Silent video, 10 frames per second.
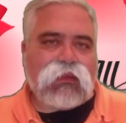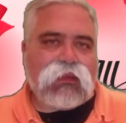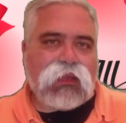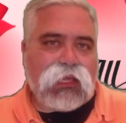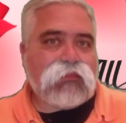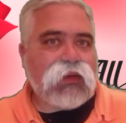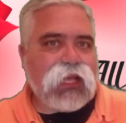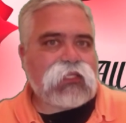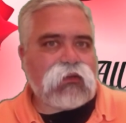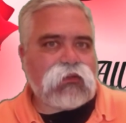He
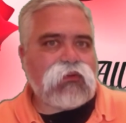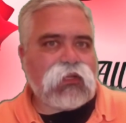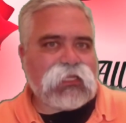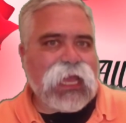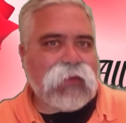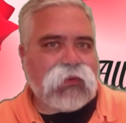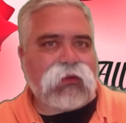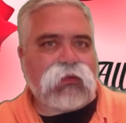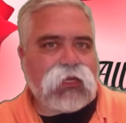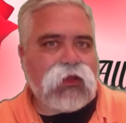plans on doing a
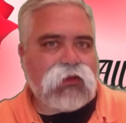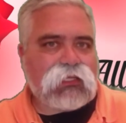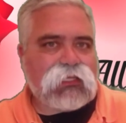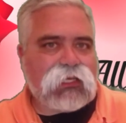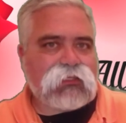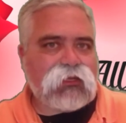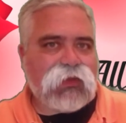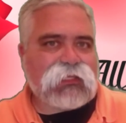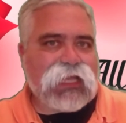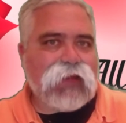tapping. You know, he's going to
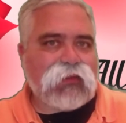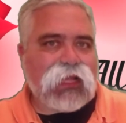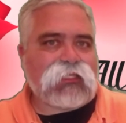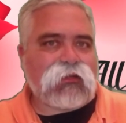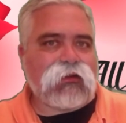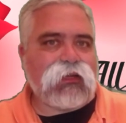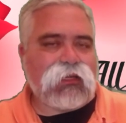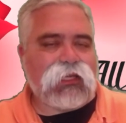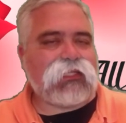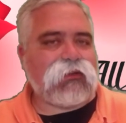be a tap dancer.
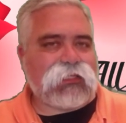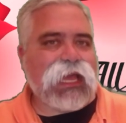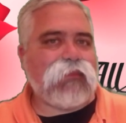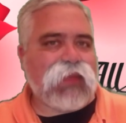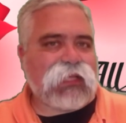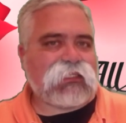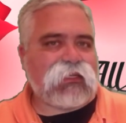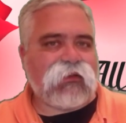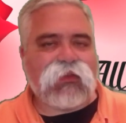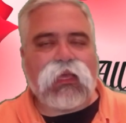He's going to tap that
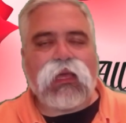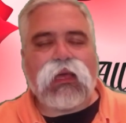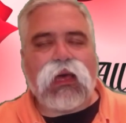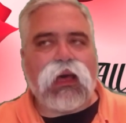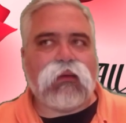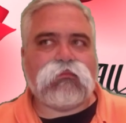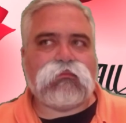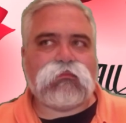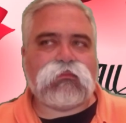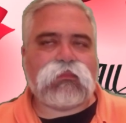stuff.
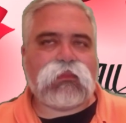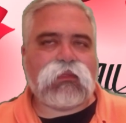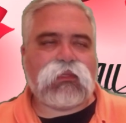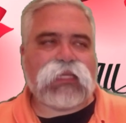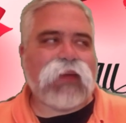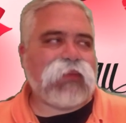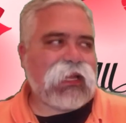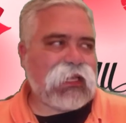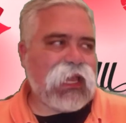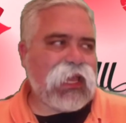Tap
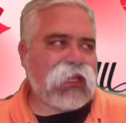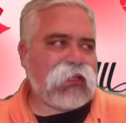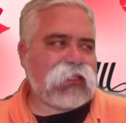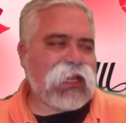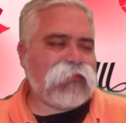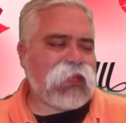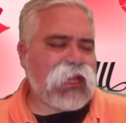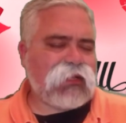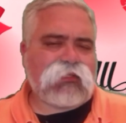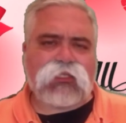that keg. Tap
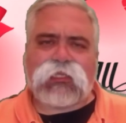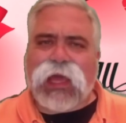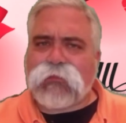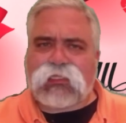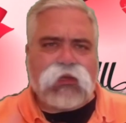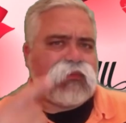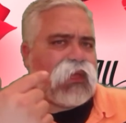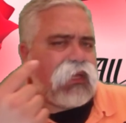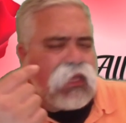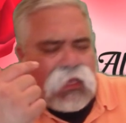that. You tap
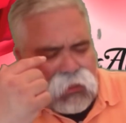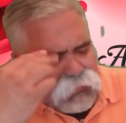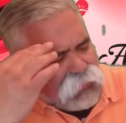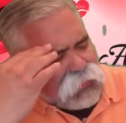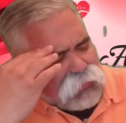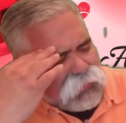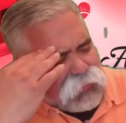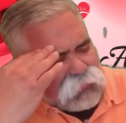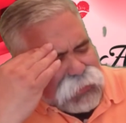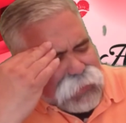something. Okay,
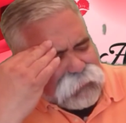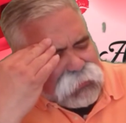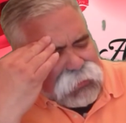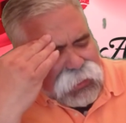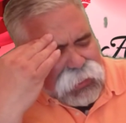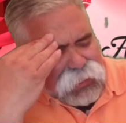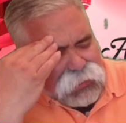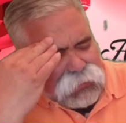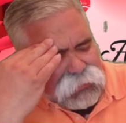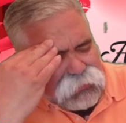wait. You tap the
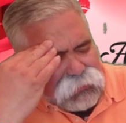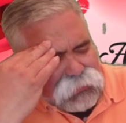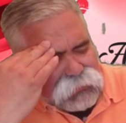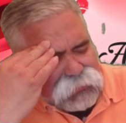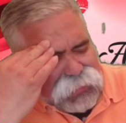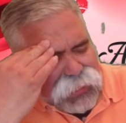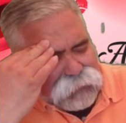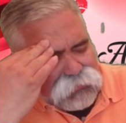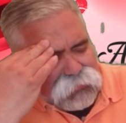keg. You tap...